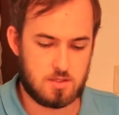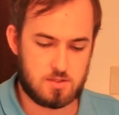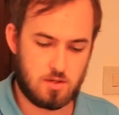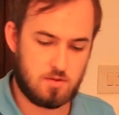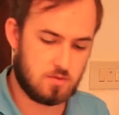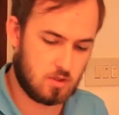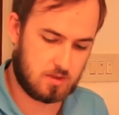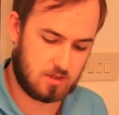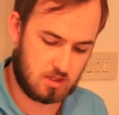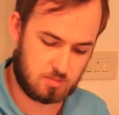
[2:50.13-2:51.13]
So you've got
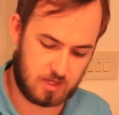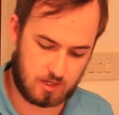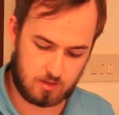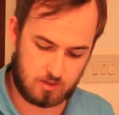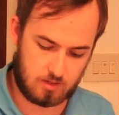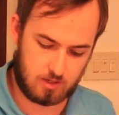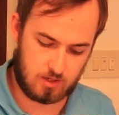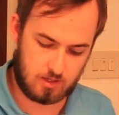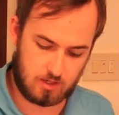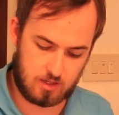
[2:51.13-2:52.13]
to think about
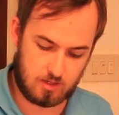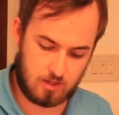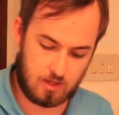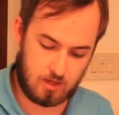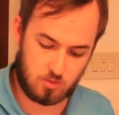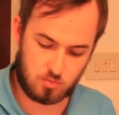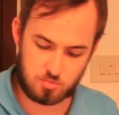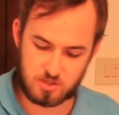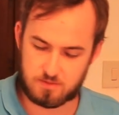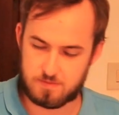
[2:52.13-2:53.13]
how it will
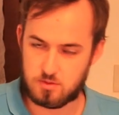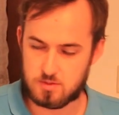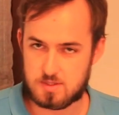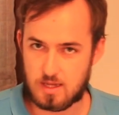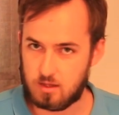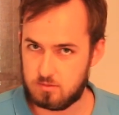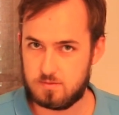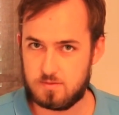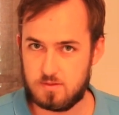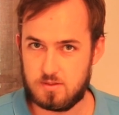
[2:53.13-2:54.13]
benefit
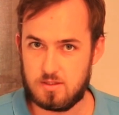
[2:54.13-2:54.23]
yourself,